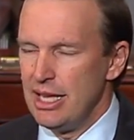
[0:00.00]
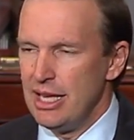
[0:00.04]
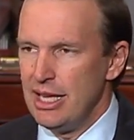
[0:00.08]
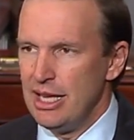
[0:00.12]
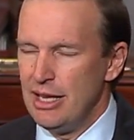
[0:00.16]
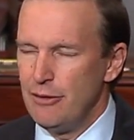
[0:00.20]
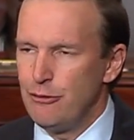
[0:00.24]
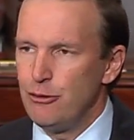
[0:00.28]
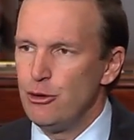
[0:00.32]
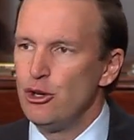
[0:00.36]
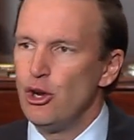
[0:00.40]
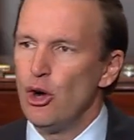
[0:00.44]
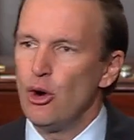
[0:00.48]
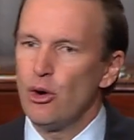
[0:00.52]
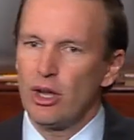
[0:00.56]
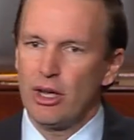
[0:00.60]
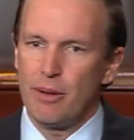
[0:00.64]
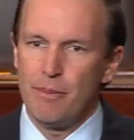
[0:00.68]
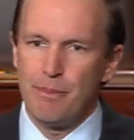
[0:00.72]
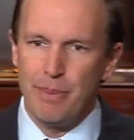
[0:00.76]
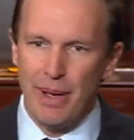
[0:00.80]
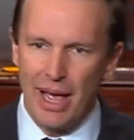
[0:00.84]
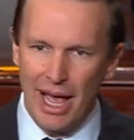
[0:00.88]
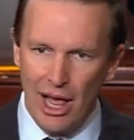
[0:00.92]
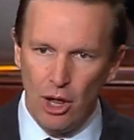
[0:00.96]
If you don't
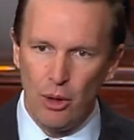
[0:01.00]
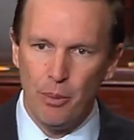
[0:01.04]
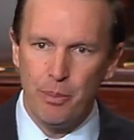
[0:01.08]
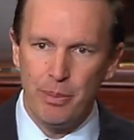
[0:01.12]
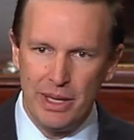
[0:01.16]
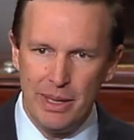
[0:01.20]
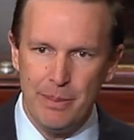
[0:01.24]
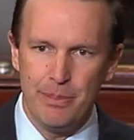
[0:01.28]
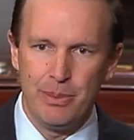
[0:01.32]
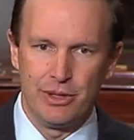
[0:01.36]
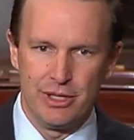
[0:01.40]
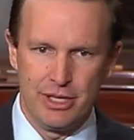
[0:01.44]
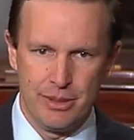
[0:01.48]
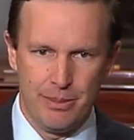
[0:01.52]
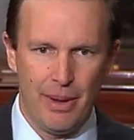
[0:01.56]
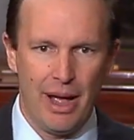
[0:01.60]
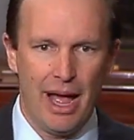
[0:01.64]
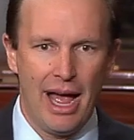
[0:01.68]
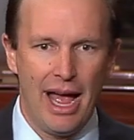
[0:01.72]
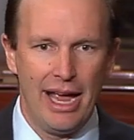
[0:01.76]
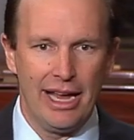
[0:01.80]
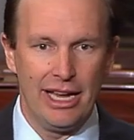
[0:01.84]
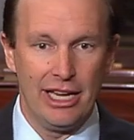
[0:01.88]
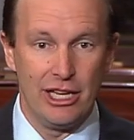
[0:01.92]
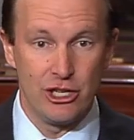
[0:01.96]
compel people to
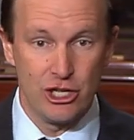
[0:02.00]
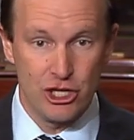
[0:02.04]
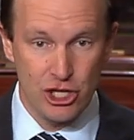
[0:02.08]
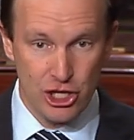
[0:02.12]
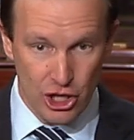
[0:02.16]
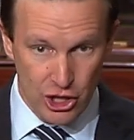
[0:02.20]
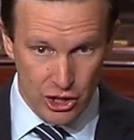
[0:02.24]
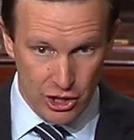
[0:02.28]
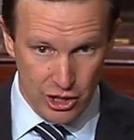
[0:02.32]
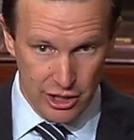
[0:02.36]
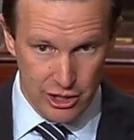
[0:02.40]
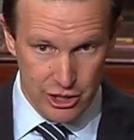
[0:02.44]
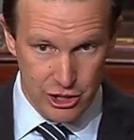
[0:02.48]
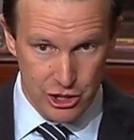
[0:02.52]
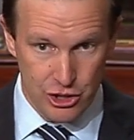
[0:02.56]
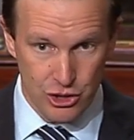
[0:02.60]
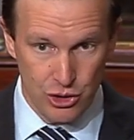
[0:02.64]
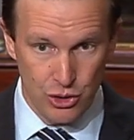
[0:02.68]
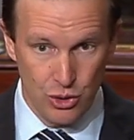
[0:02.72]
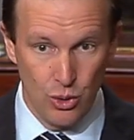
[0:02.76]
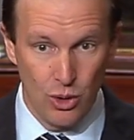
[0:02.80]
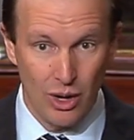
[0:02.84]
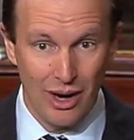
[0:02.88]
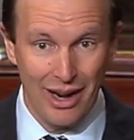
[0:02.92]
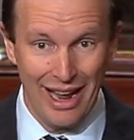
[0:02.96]
buy insurance
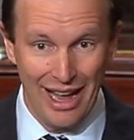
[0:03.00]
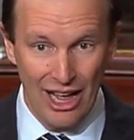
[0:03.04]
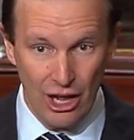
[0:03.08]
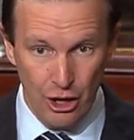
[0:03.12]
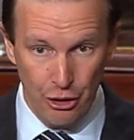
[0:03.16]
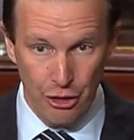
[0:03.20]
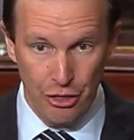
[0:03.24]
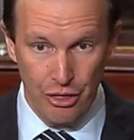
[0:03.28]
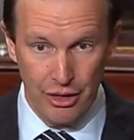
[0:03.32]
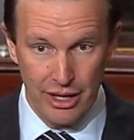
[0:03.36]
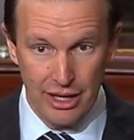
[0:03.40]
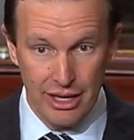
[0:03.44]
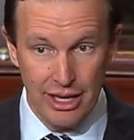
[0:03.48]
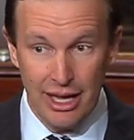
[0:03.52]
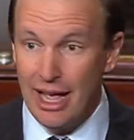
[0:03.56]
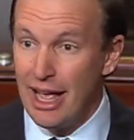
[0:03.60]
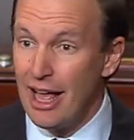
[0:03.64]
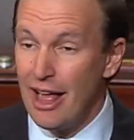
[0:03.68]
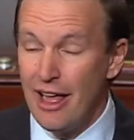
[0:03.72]
who are healthy,